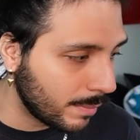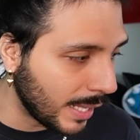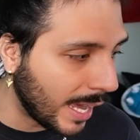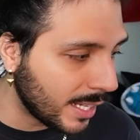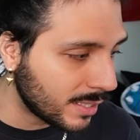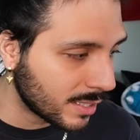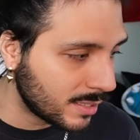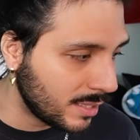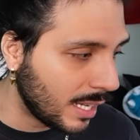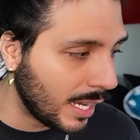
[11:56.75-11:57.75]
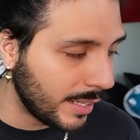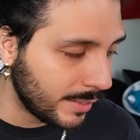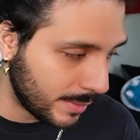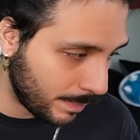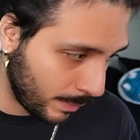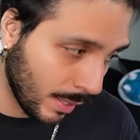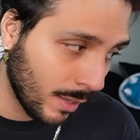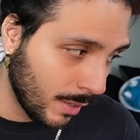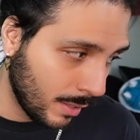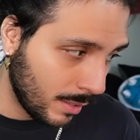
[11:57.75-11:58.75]
Daddy 69 at the...
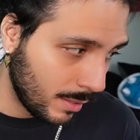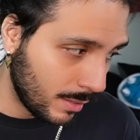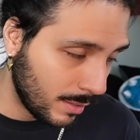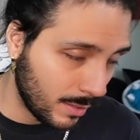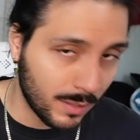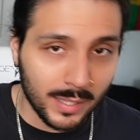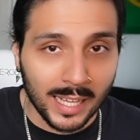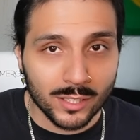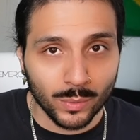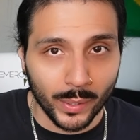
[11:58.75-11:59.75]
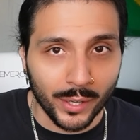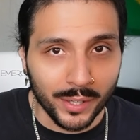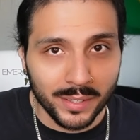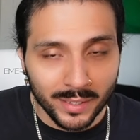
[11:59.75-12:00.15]
That's weird.